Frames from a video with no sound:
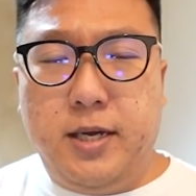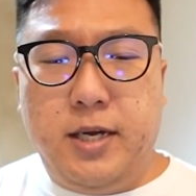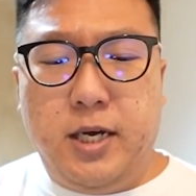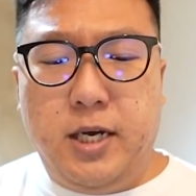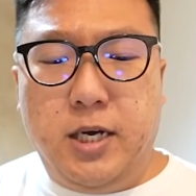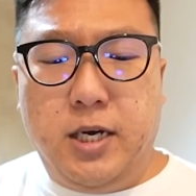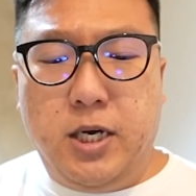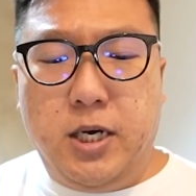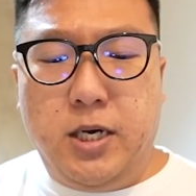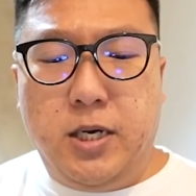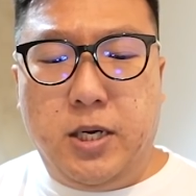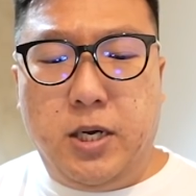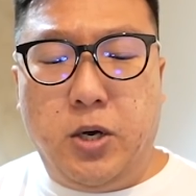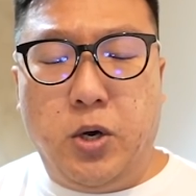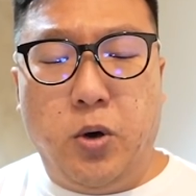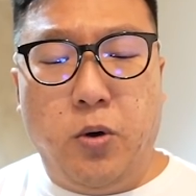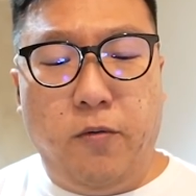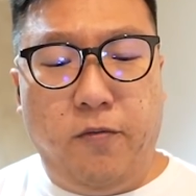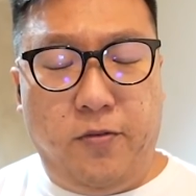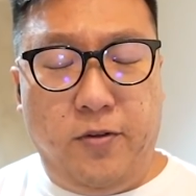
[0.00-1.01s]

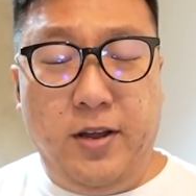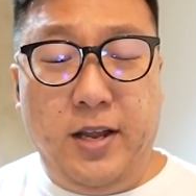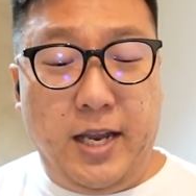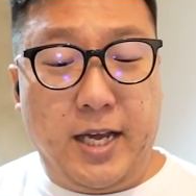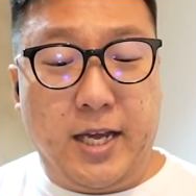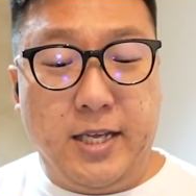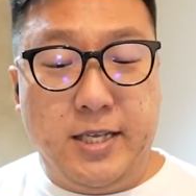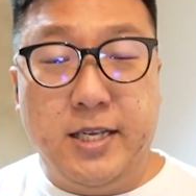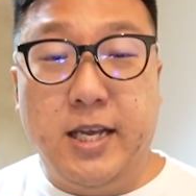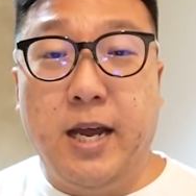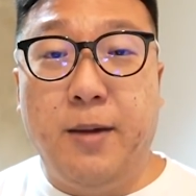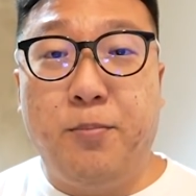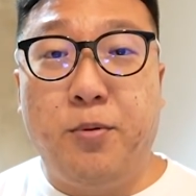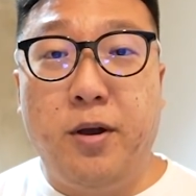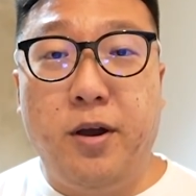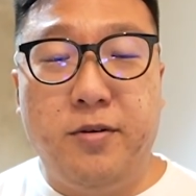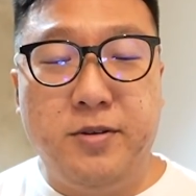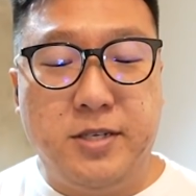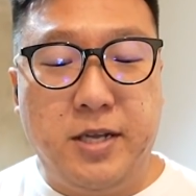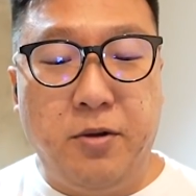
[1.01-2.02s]
Hopefully, like I said, I
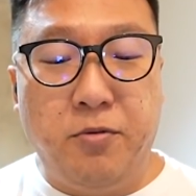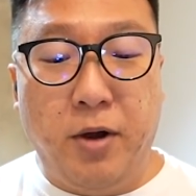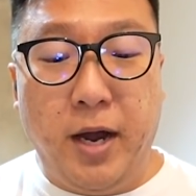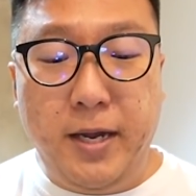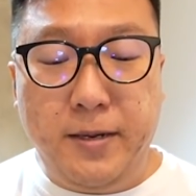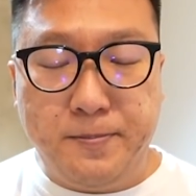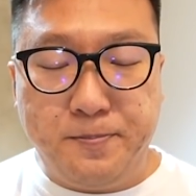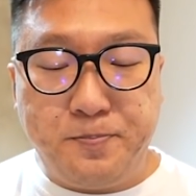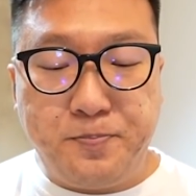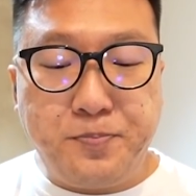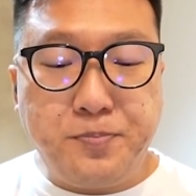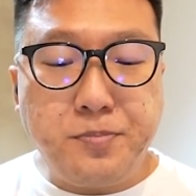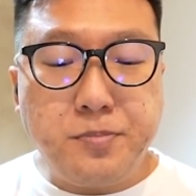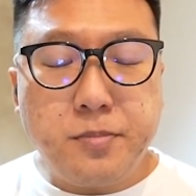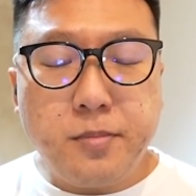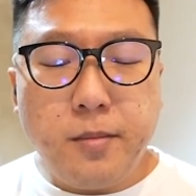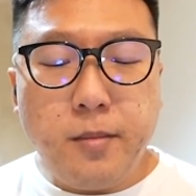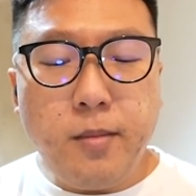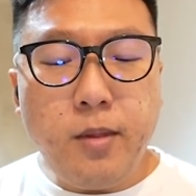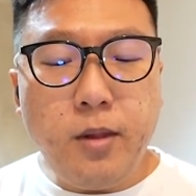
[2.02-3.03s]
pronounced it right.
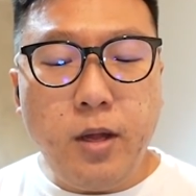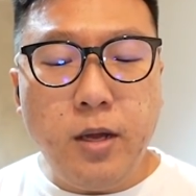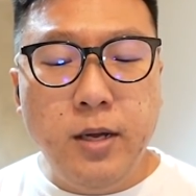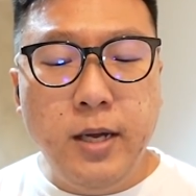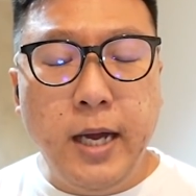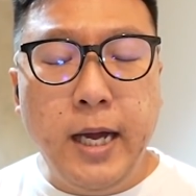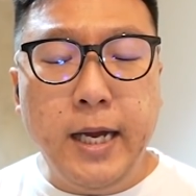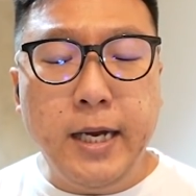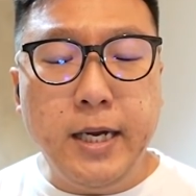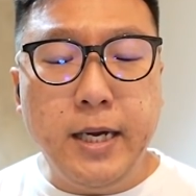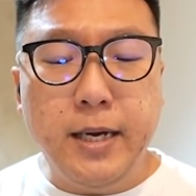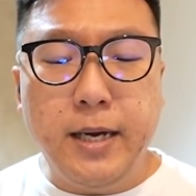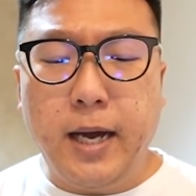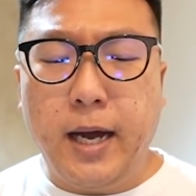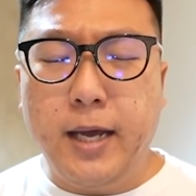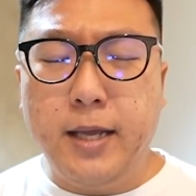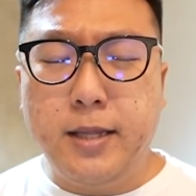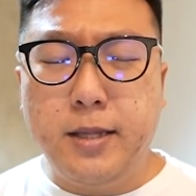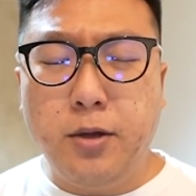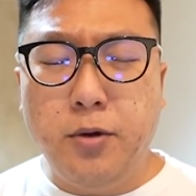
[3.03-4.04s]
And
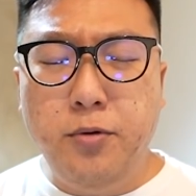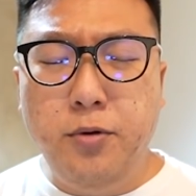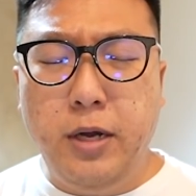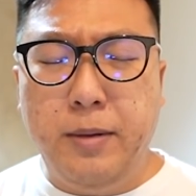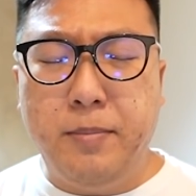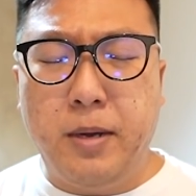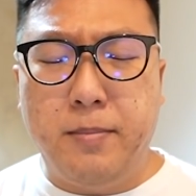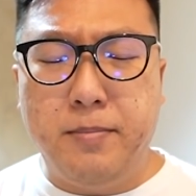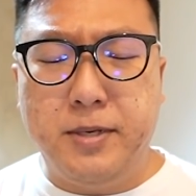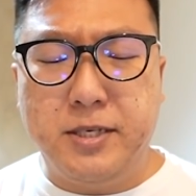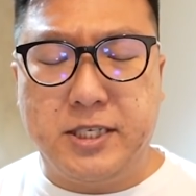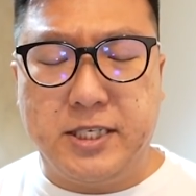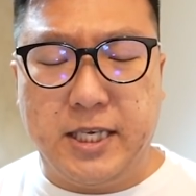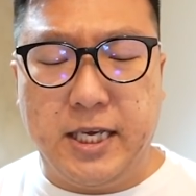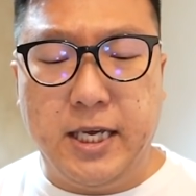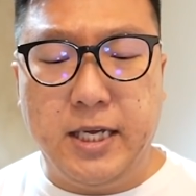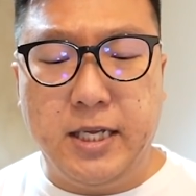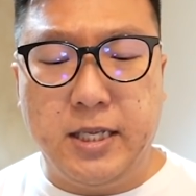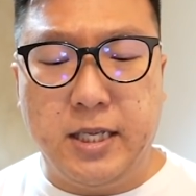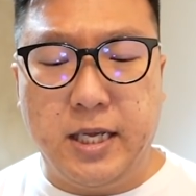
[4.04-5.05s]
I don't remember
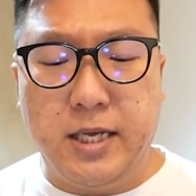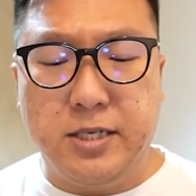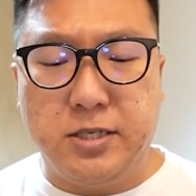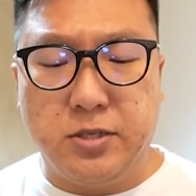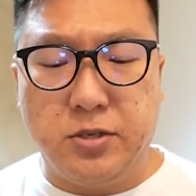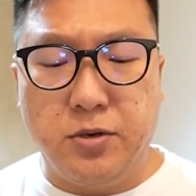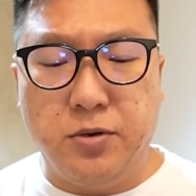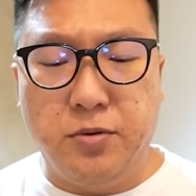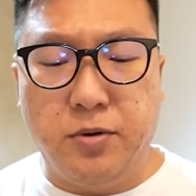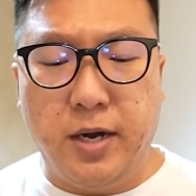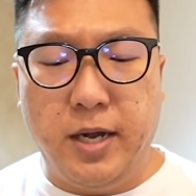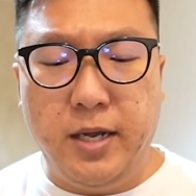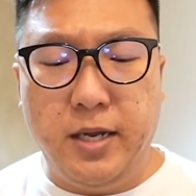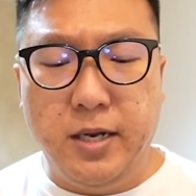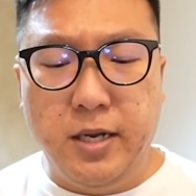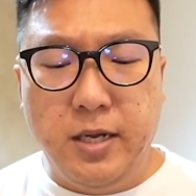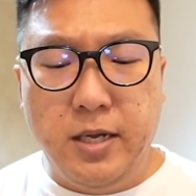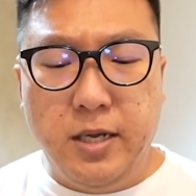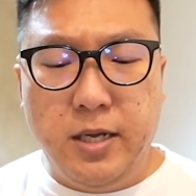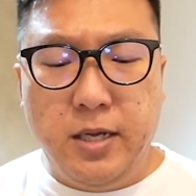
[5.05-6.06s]
seeing this though, right?
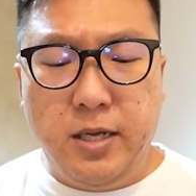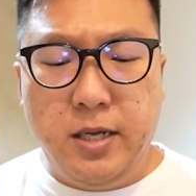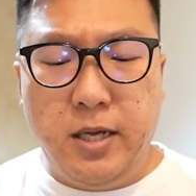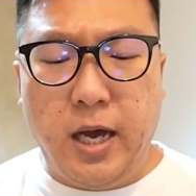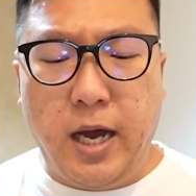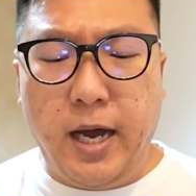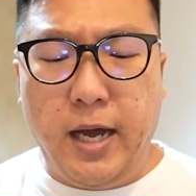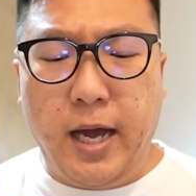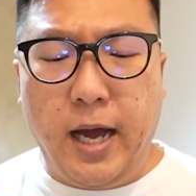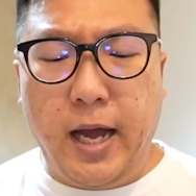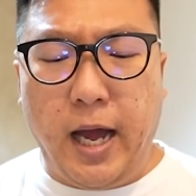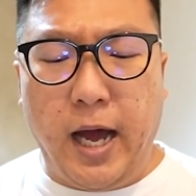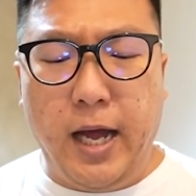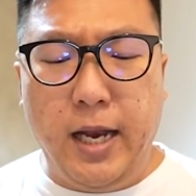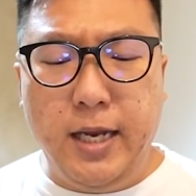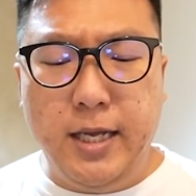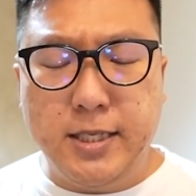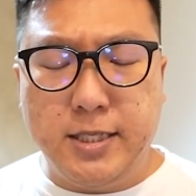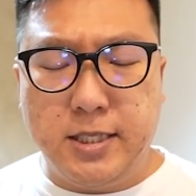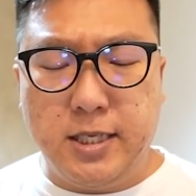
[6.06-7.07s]
Yeah, I
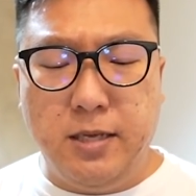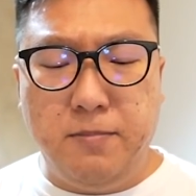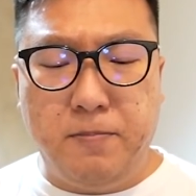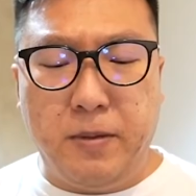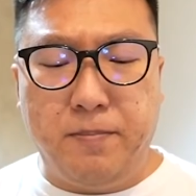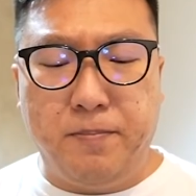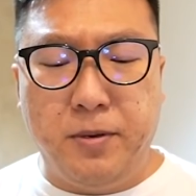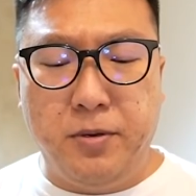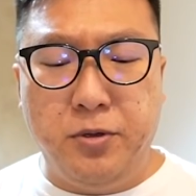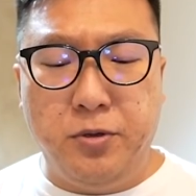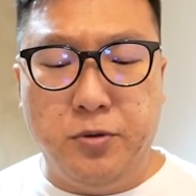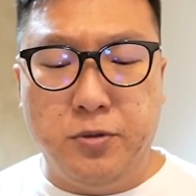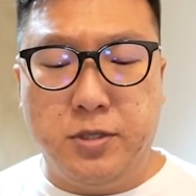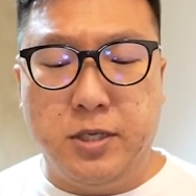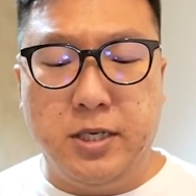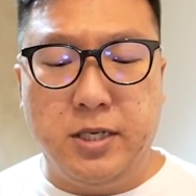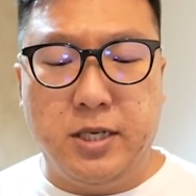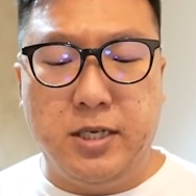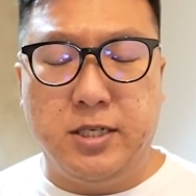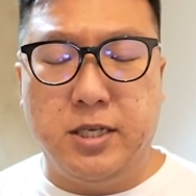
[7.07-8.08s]
hardly see people
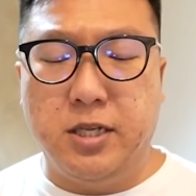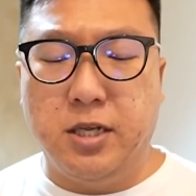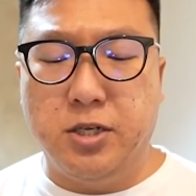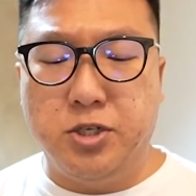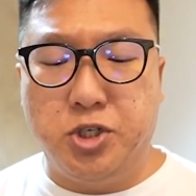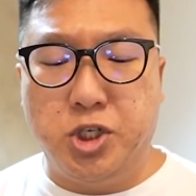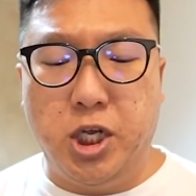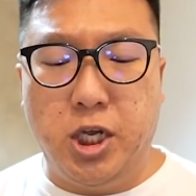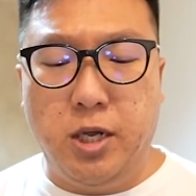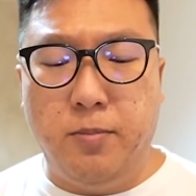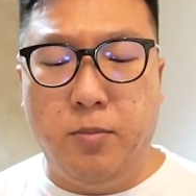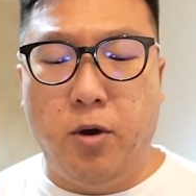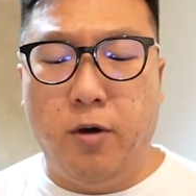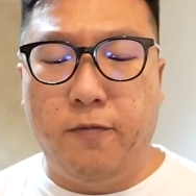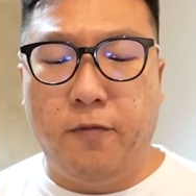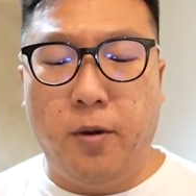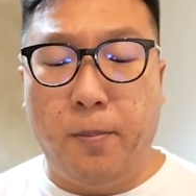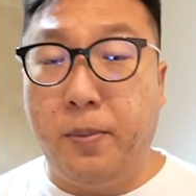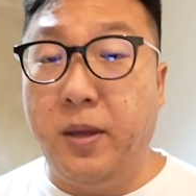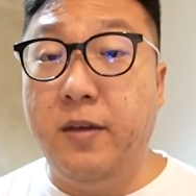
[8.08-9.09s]
using this in the gym or
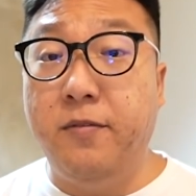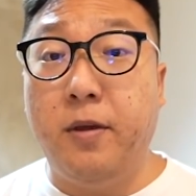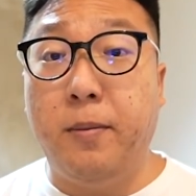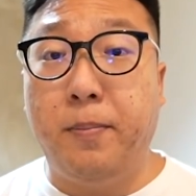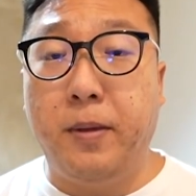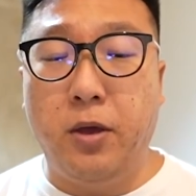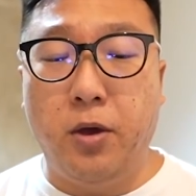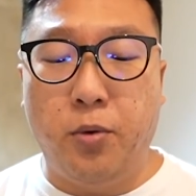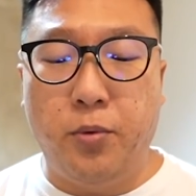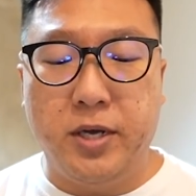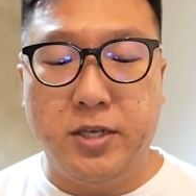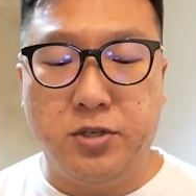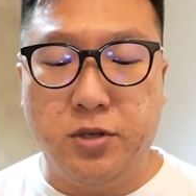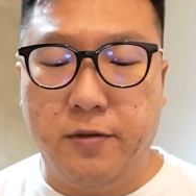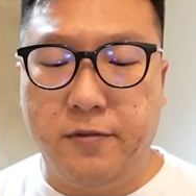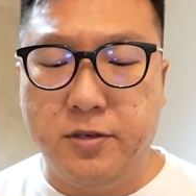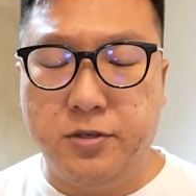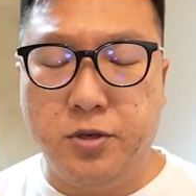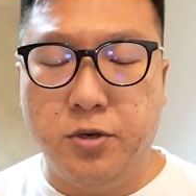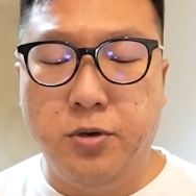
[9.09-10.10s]
for PvP or
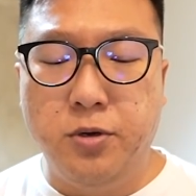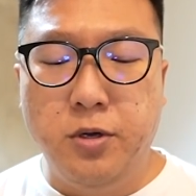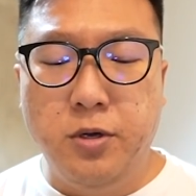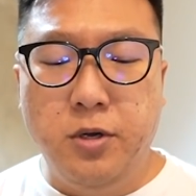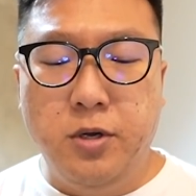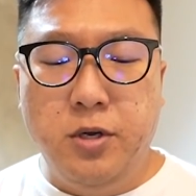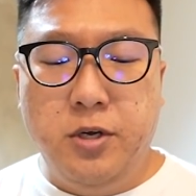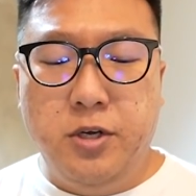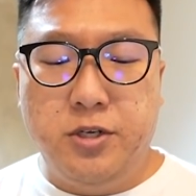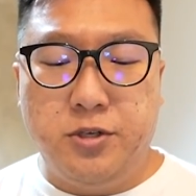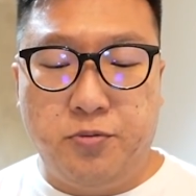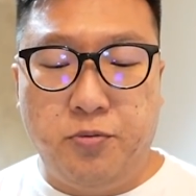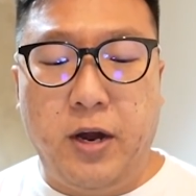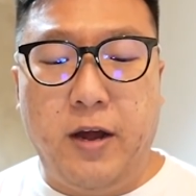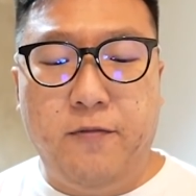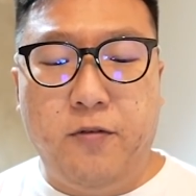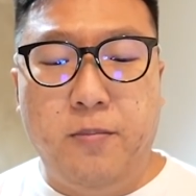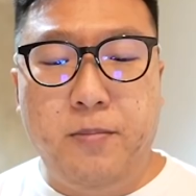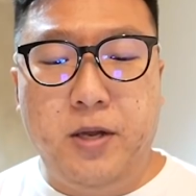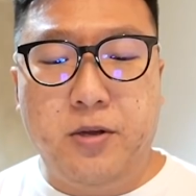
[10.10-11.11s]
whatsoever, so it's
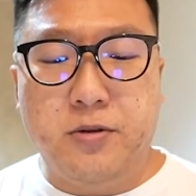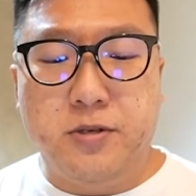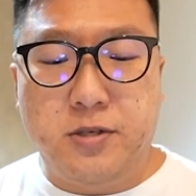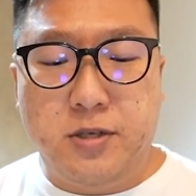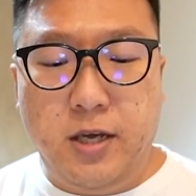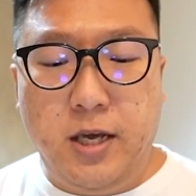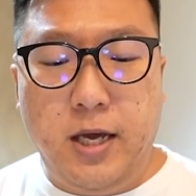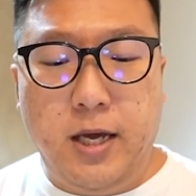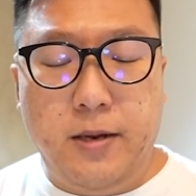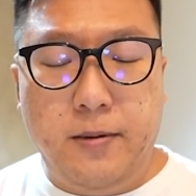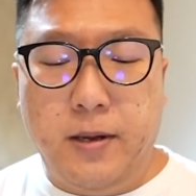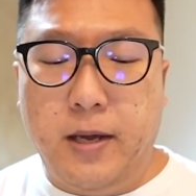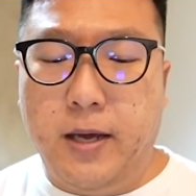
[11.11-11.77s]
rare for me to see it.